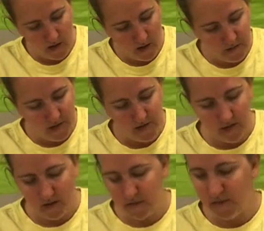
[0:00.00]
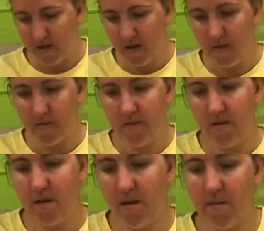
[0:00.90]
and down, up and down.
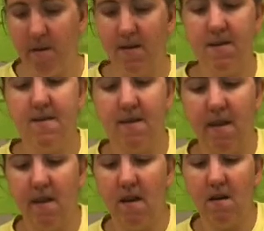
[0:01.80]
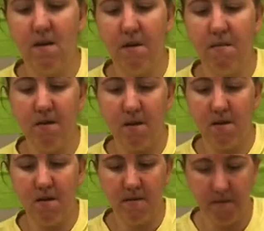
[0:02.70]
Then I'm going to just set that on top of there.
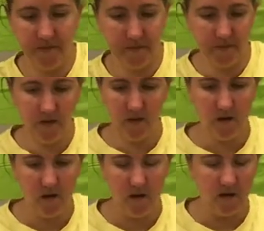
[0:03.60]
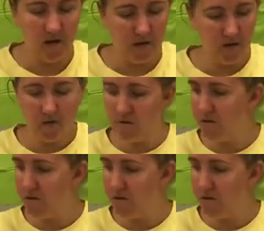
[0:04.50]
Go to